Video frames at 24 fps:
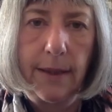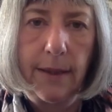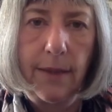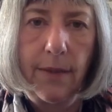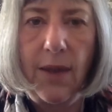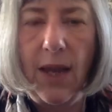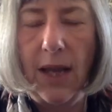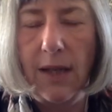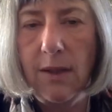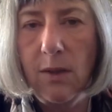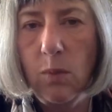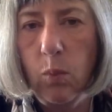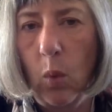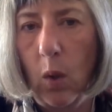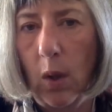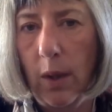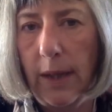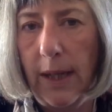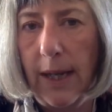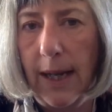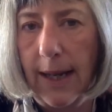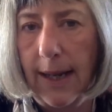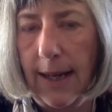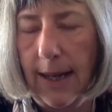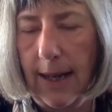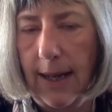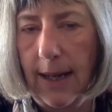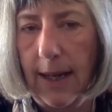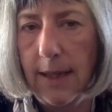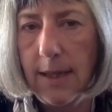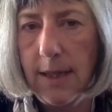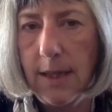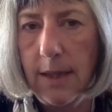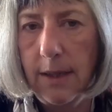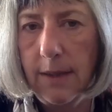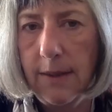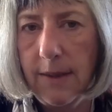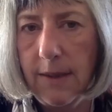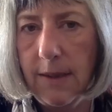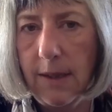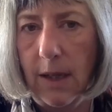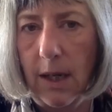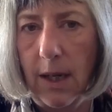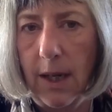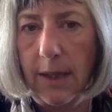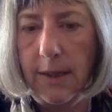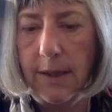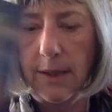That's what heart
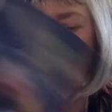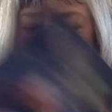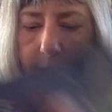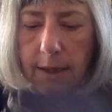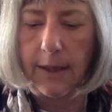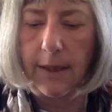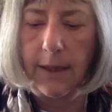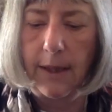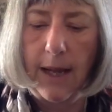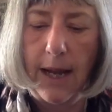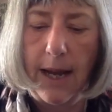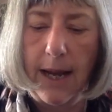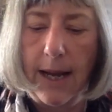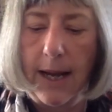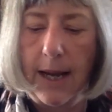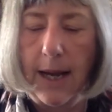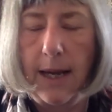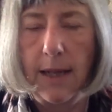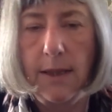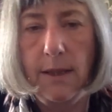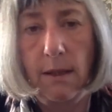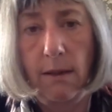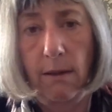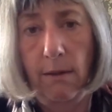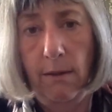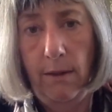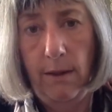sight, heart